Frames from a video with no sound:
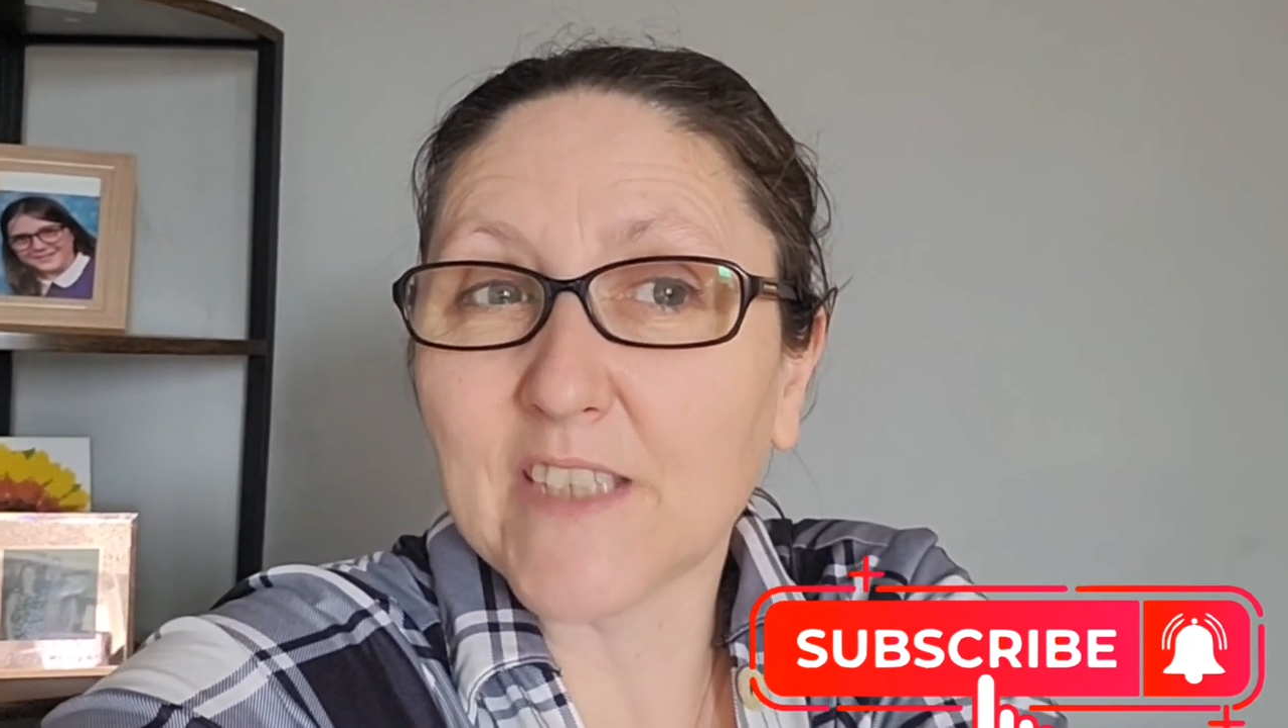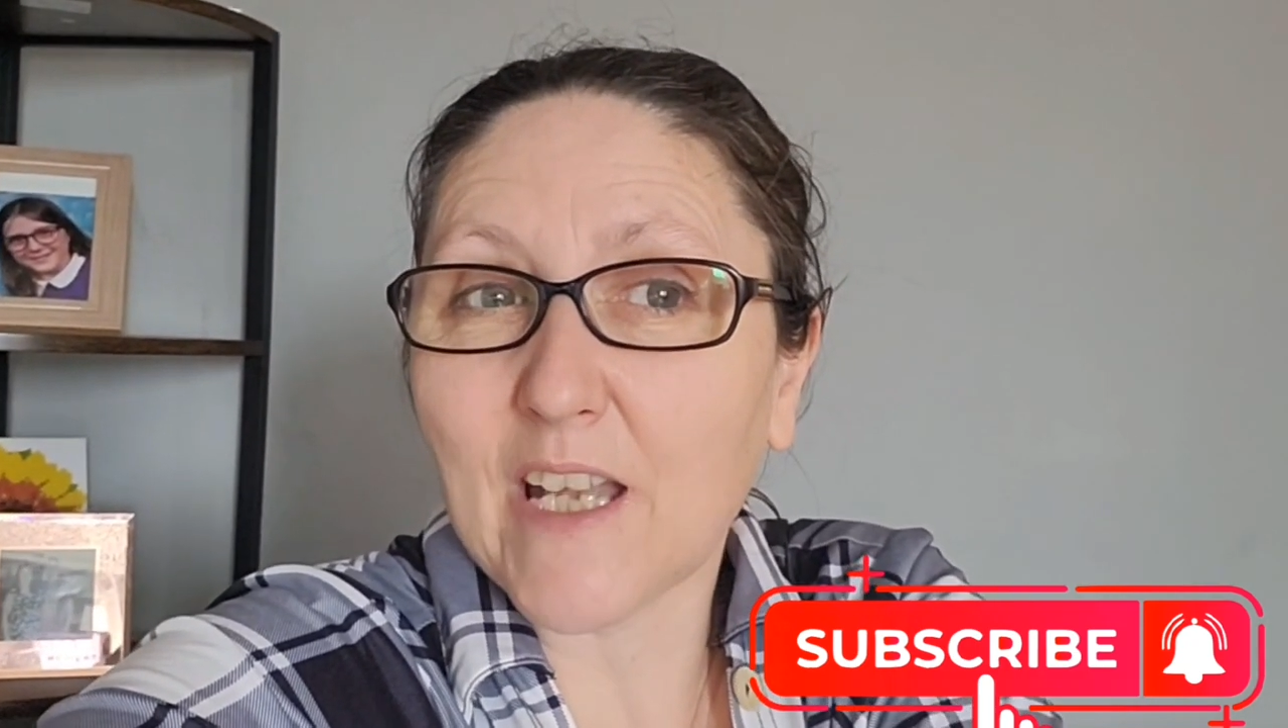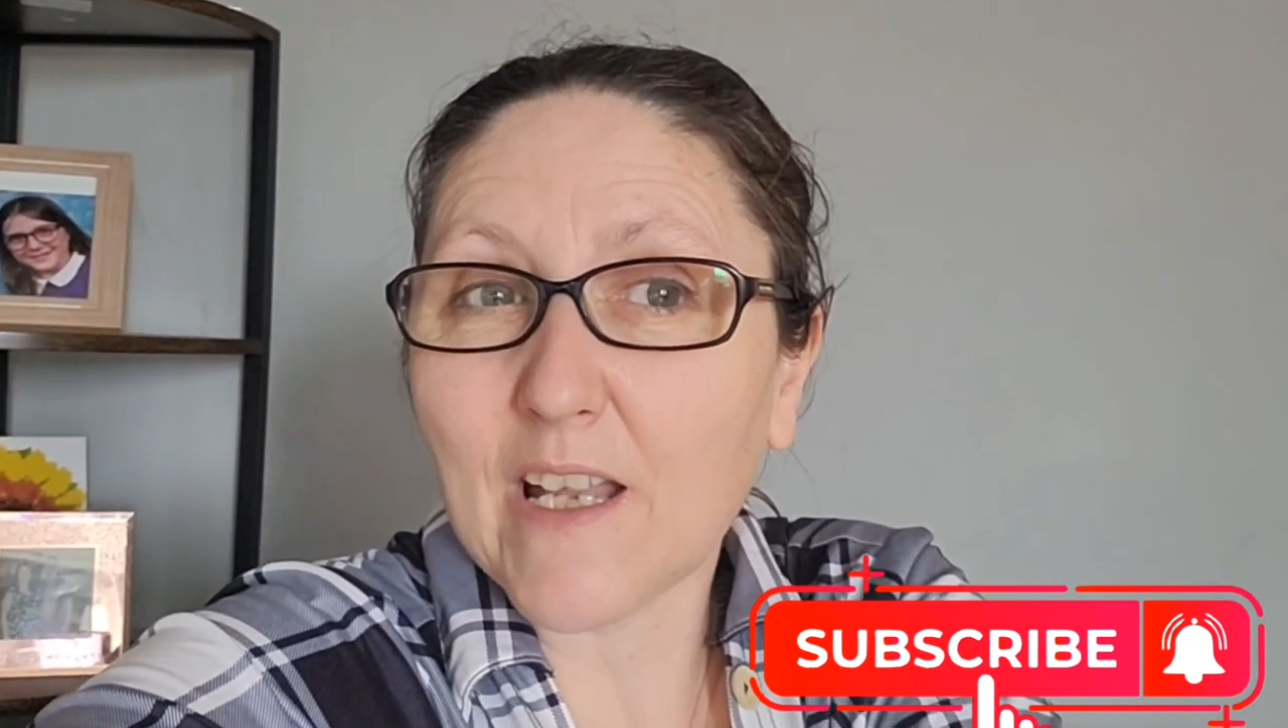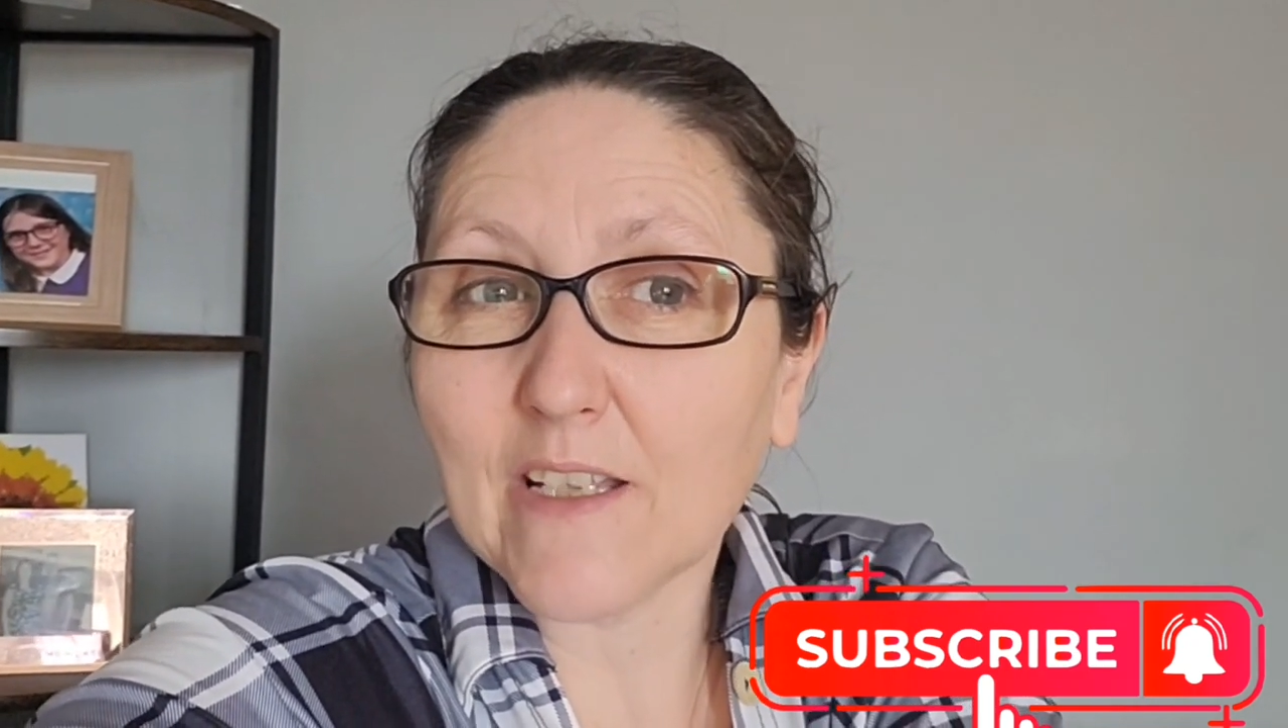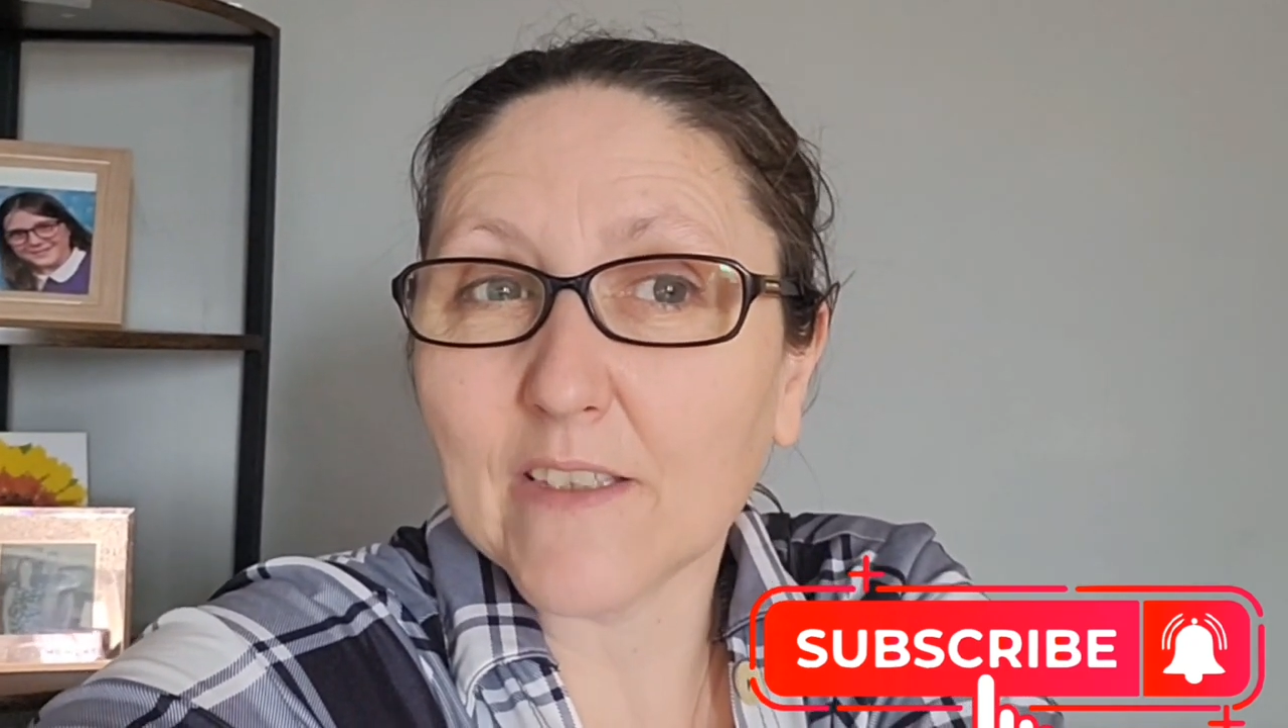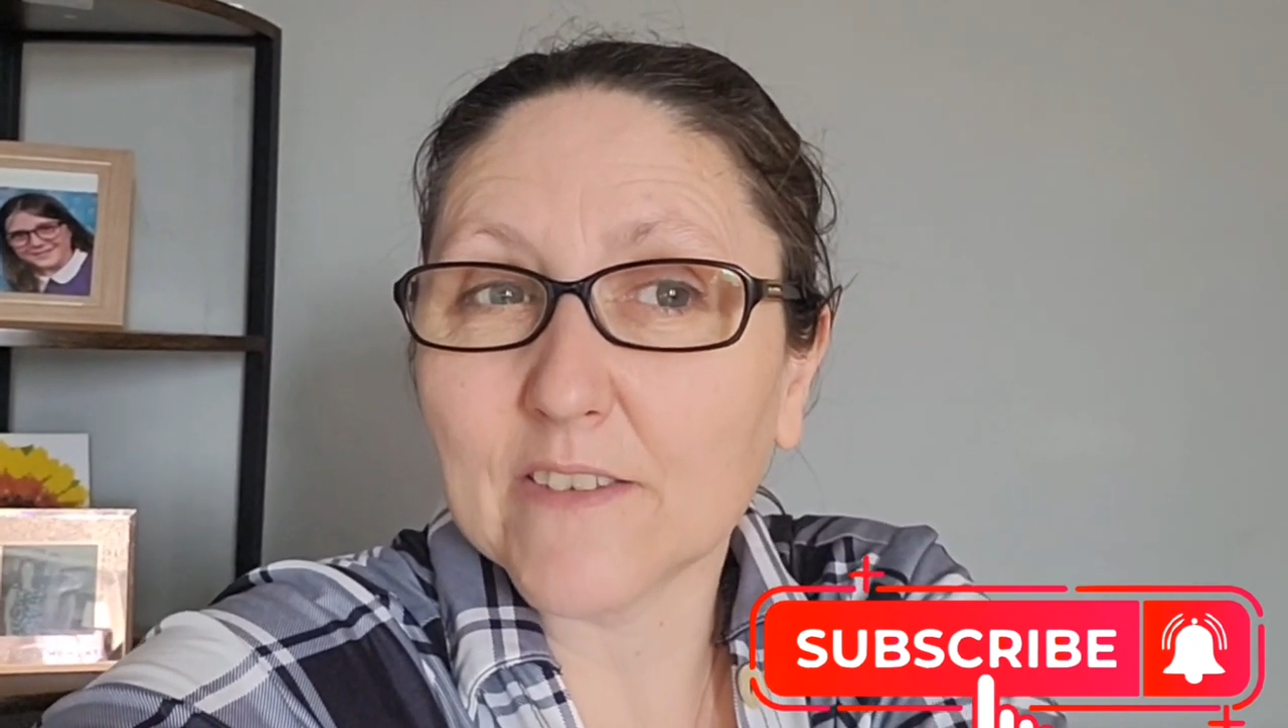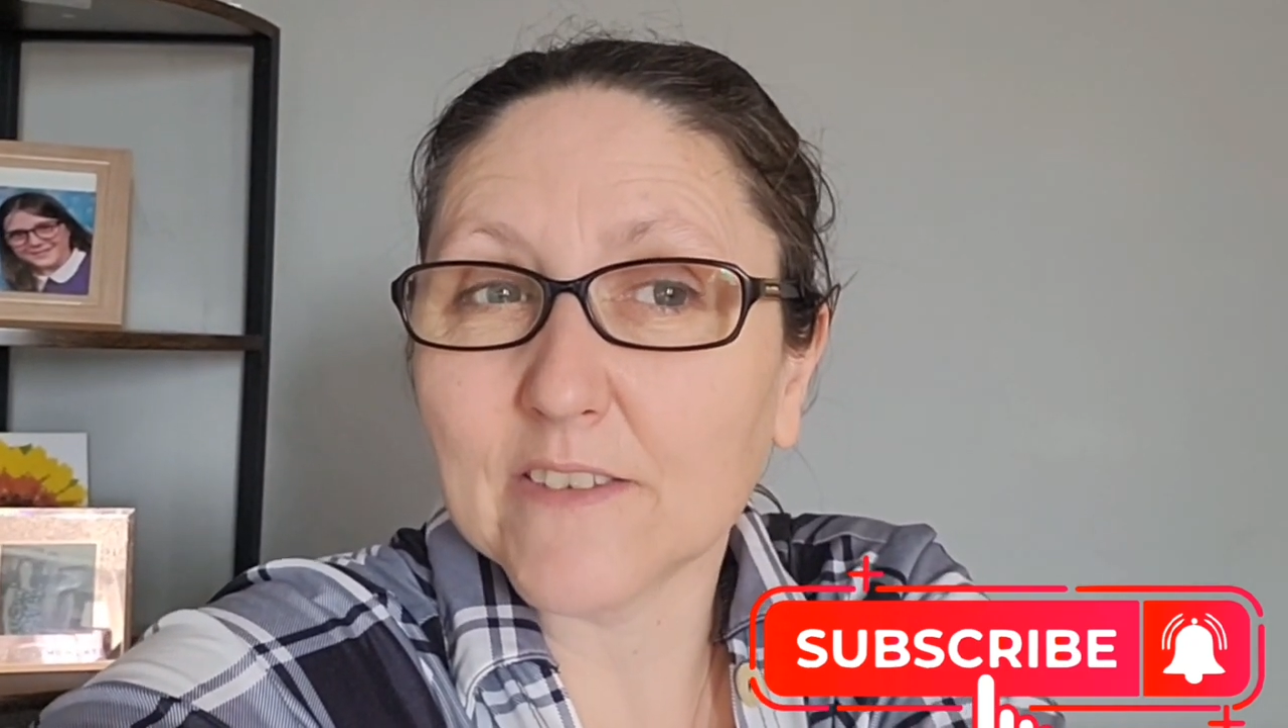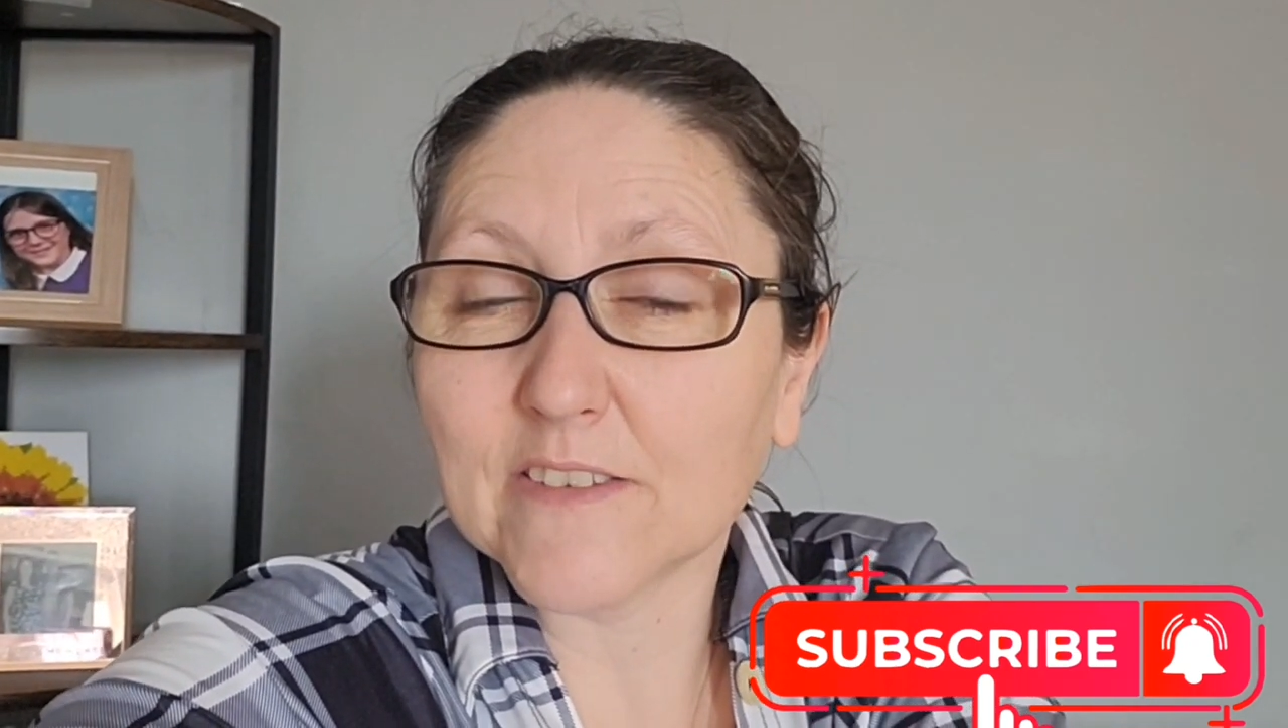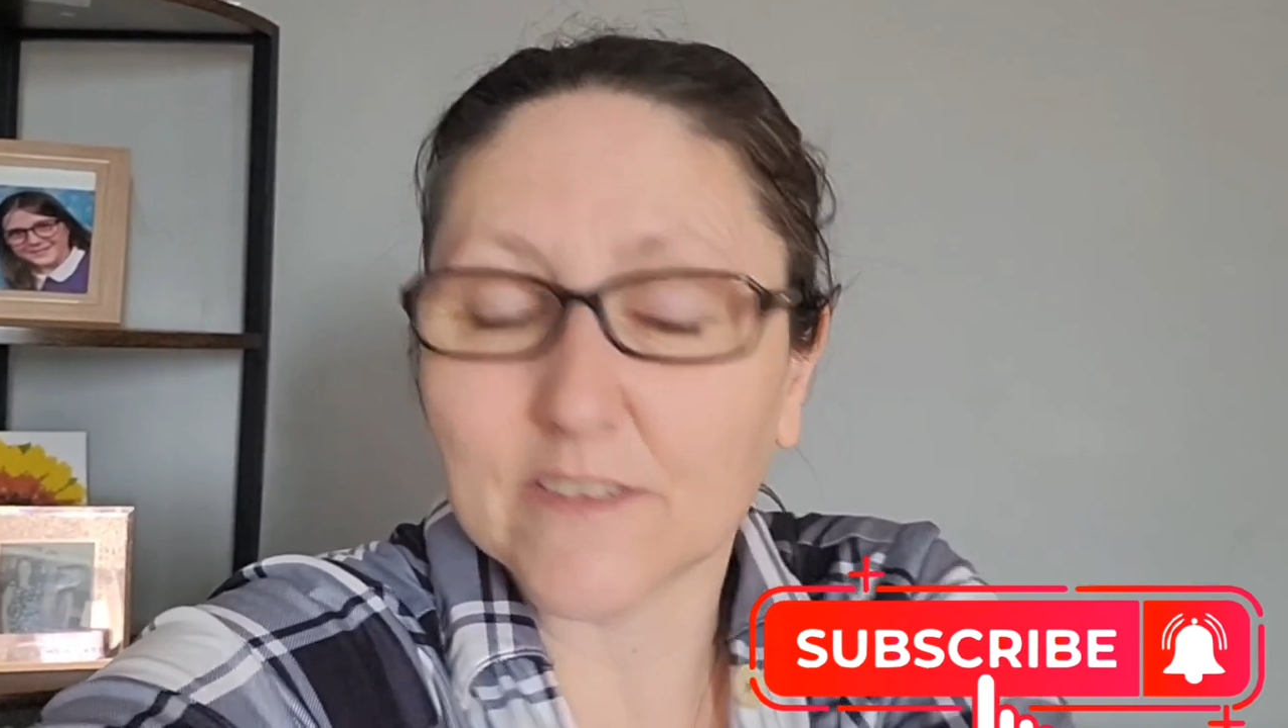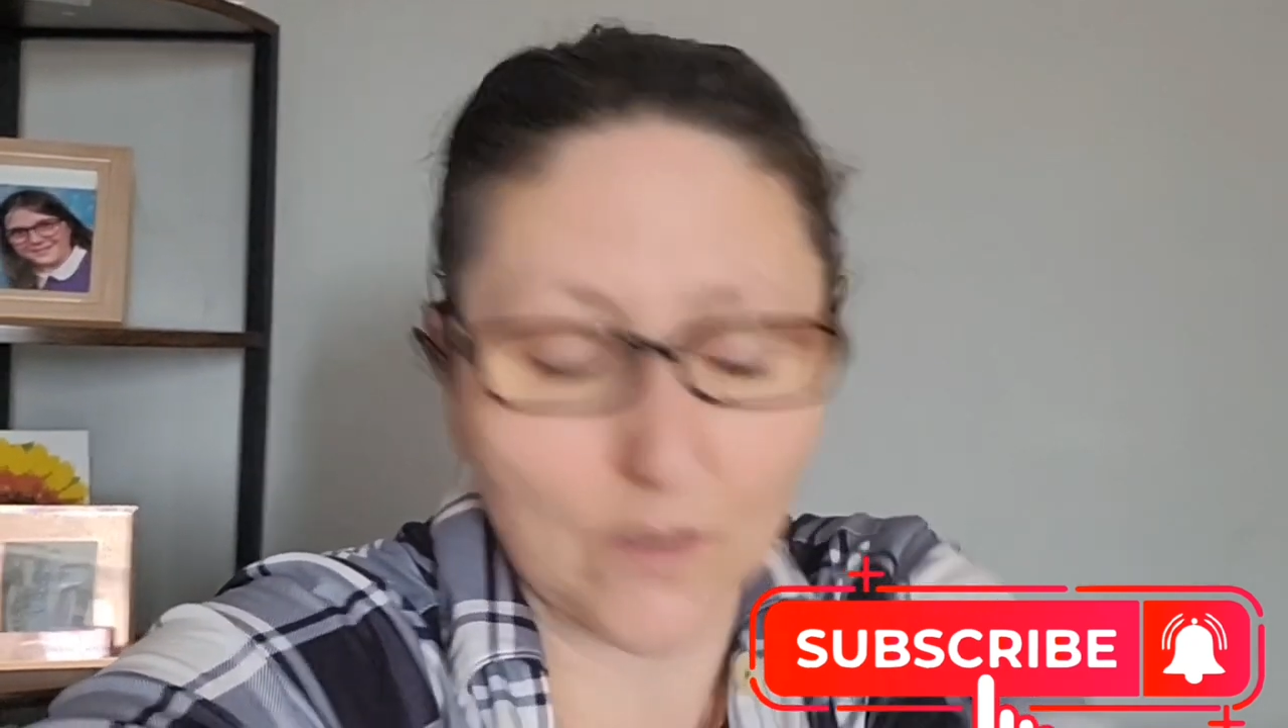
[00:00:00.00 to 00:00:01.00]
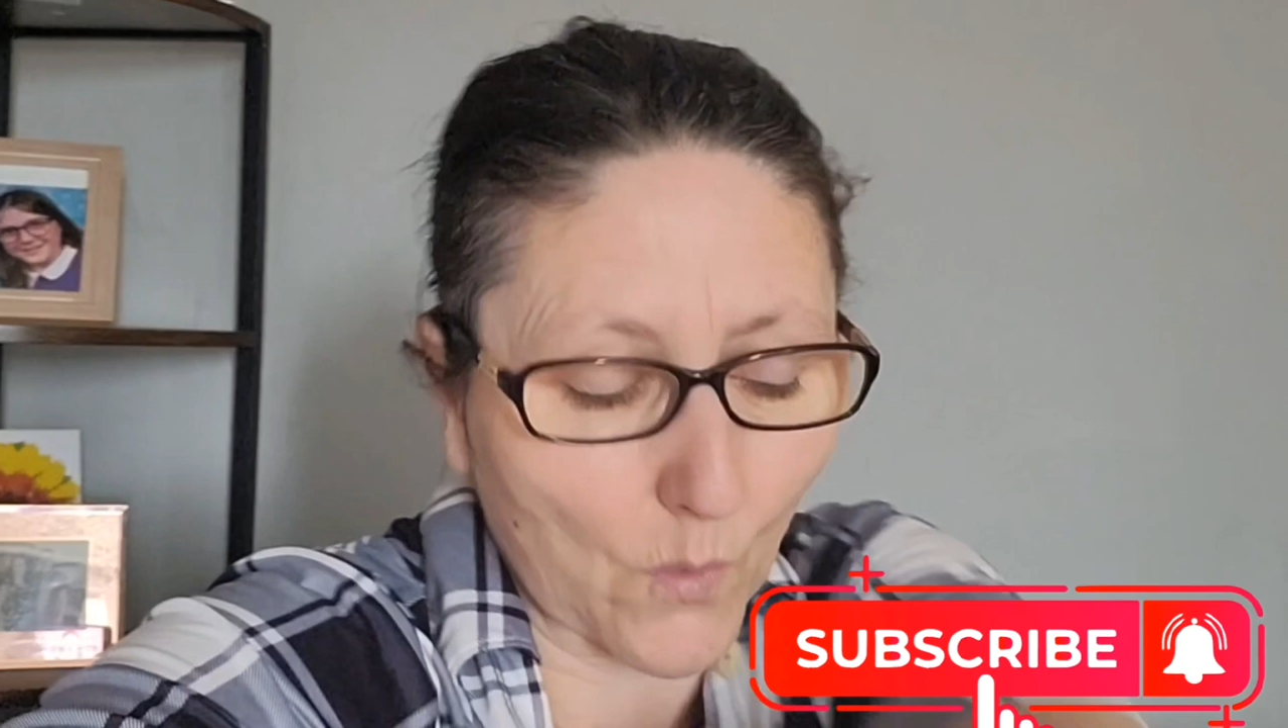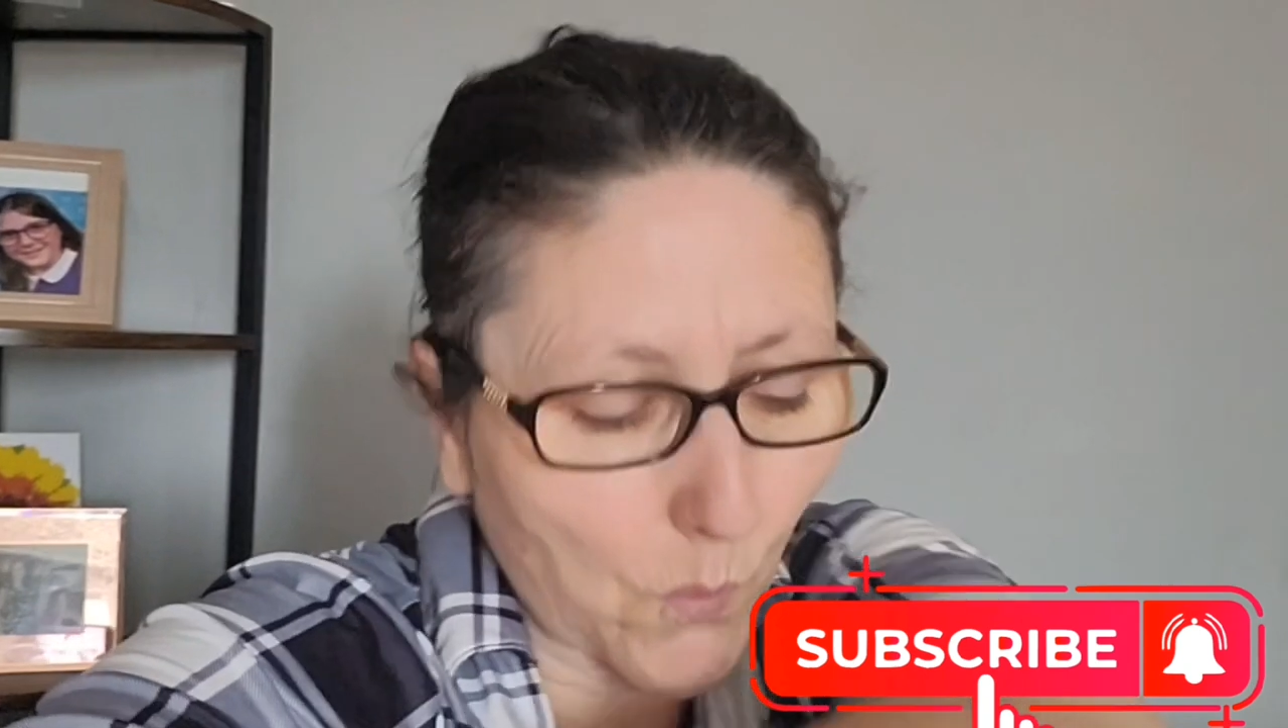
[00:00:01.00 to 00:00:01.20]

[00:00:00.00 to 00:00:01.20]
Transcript: dark and